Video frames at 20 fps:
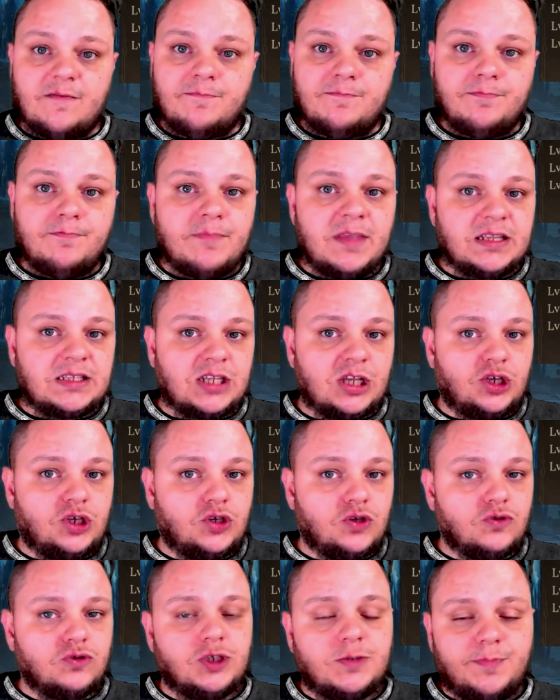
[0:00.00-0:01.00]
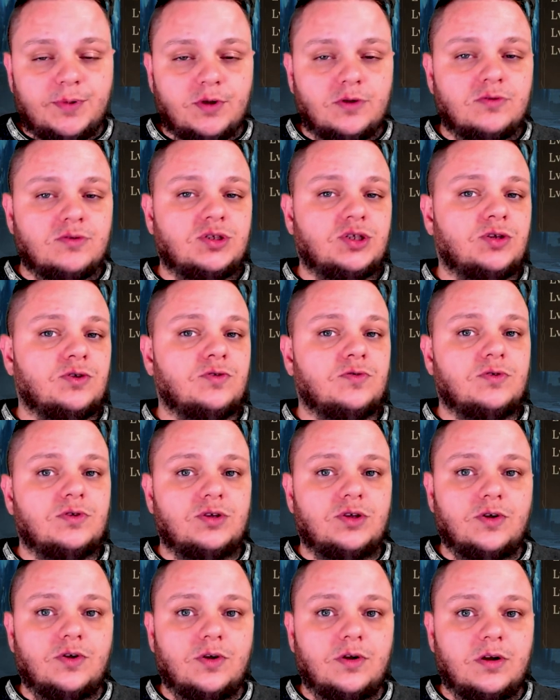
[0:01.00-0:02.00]
It's a huge boon to
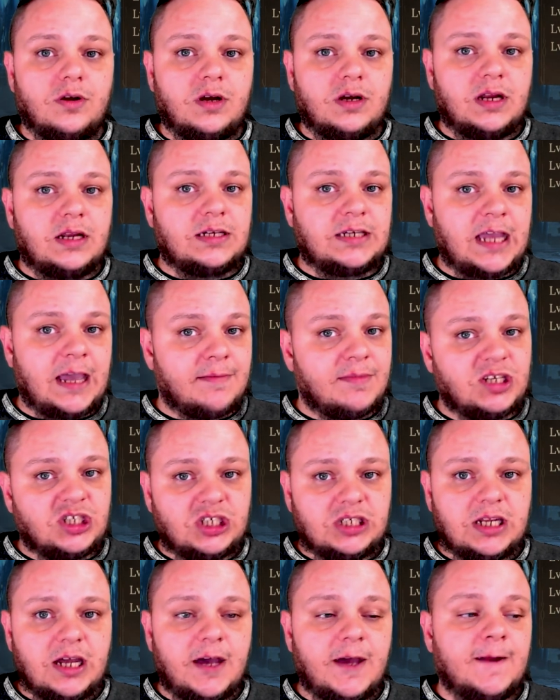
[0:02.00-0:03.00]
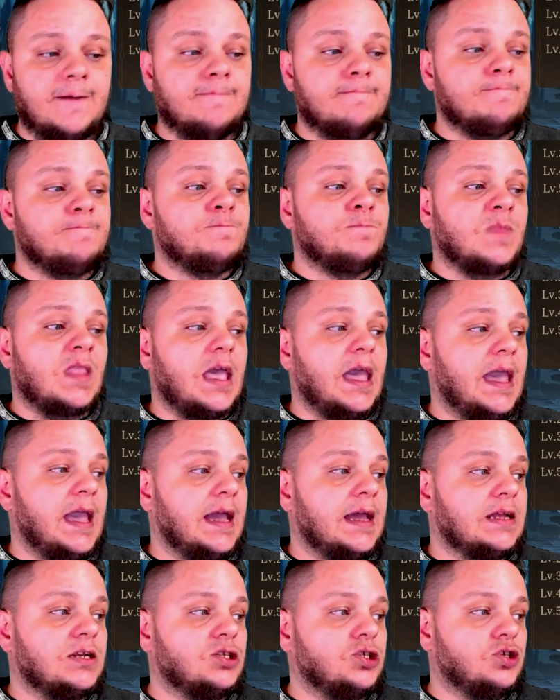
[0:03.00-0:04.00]
your damage done,
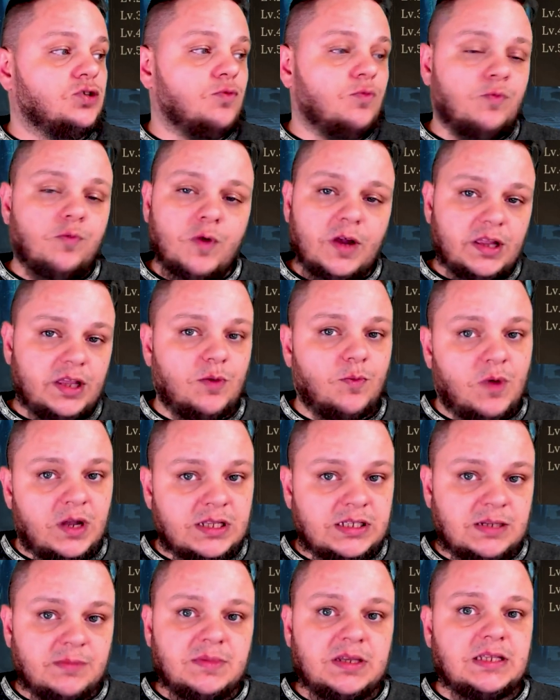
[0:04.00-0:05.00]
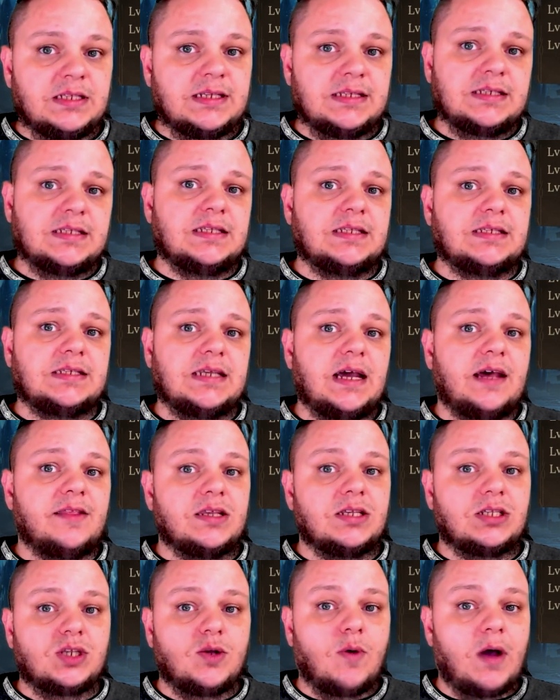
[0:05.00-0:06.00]
and you really want some consistency out of
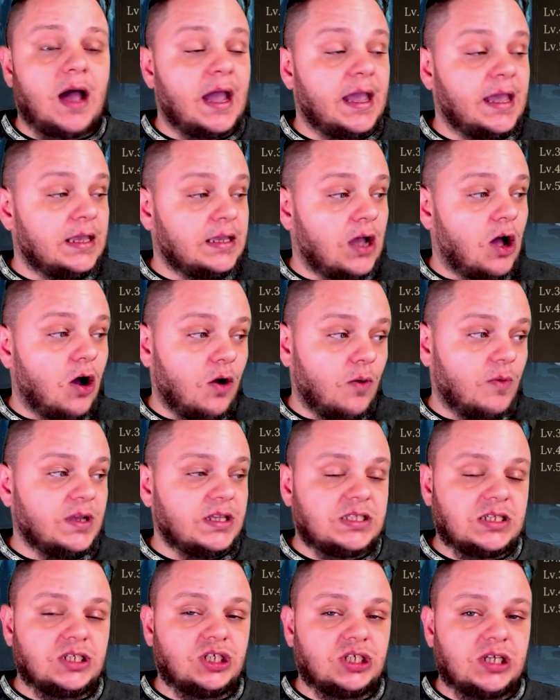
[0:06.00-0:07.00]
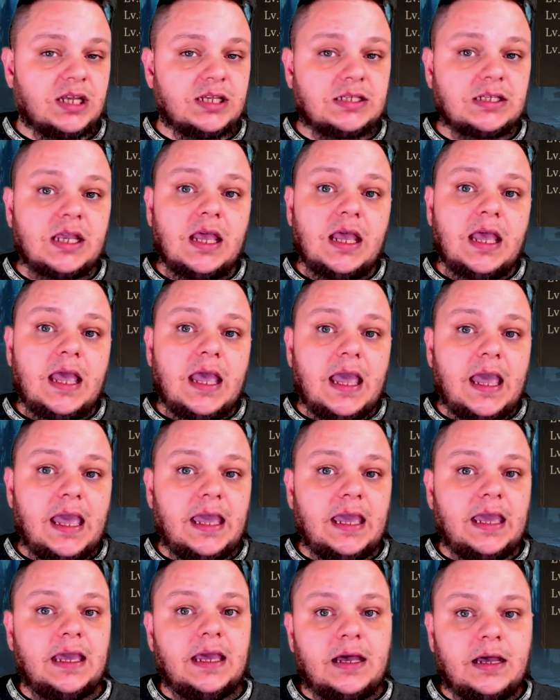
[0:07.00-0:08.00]
this, so I always suggest
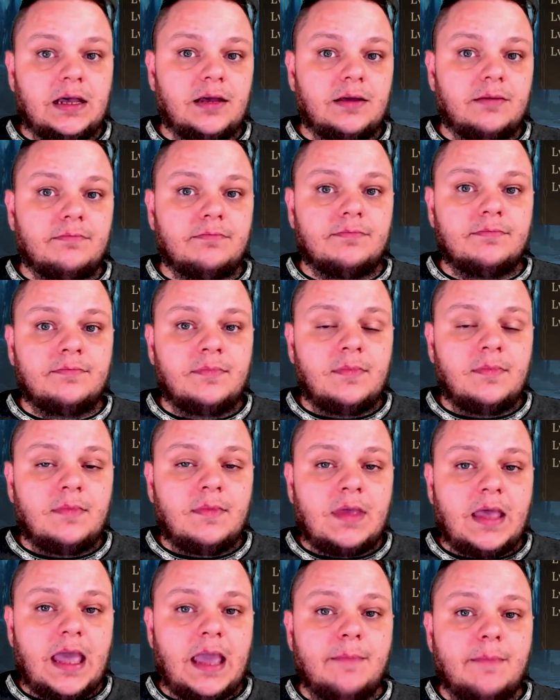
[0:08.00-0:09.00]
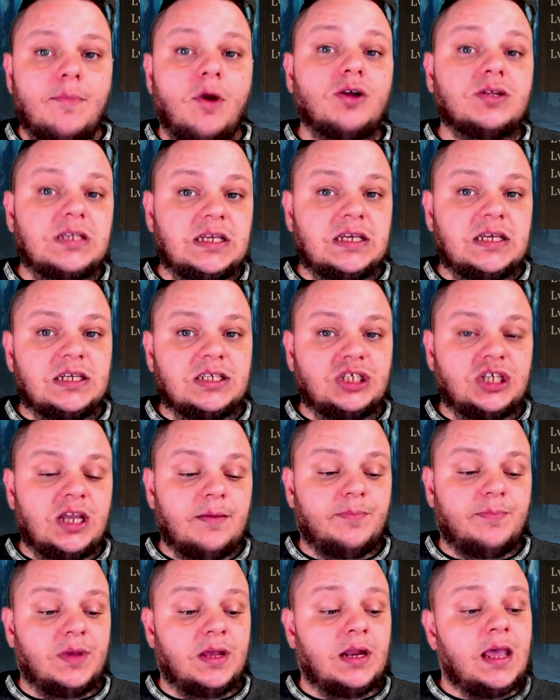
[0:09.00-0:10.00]
a multi-hit
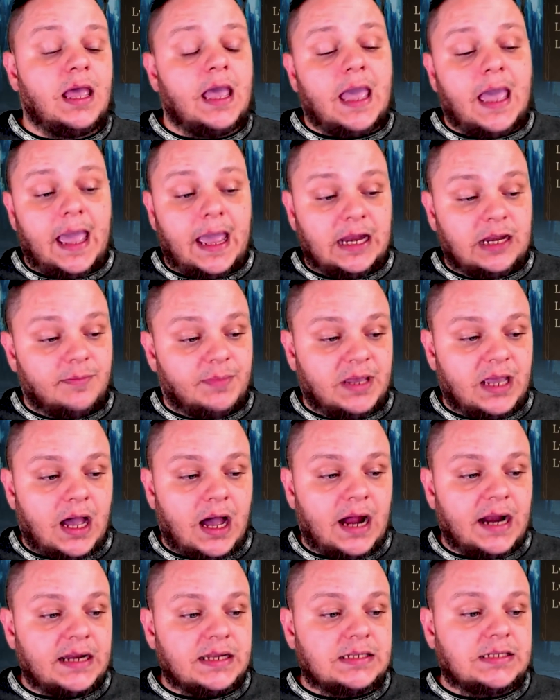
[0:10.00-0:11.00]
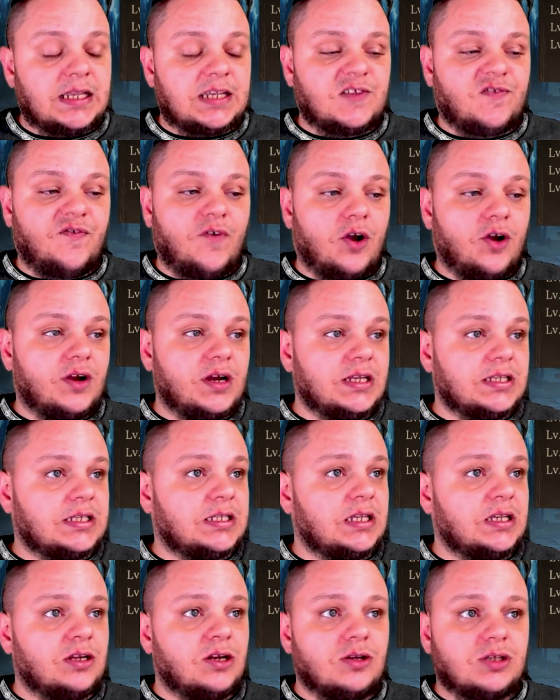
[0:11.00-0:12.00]
champion. And to be honest, as far as,
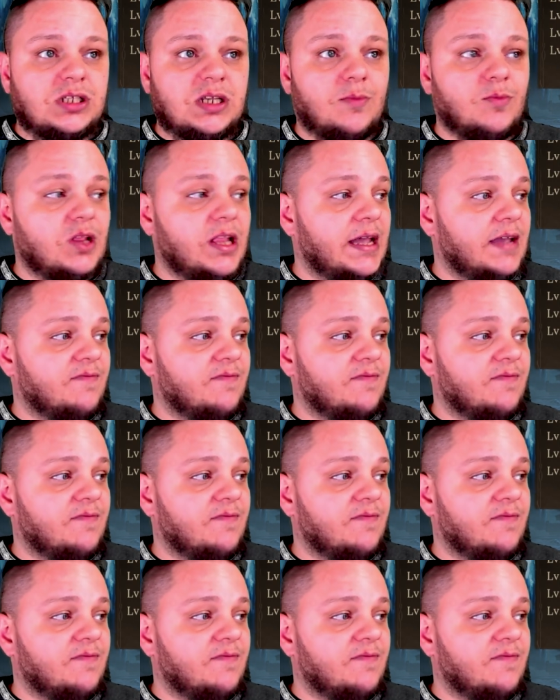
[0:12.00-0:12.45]
someone like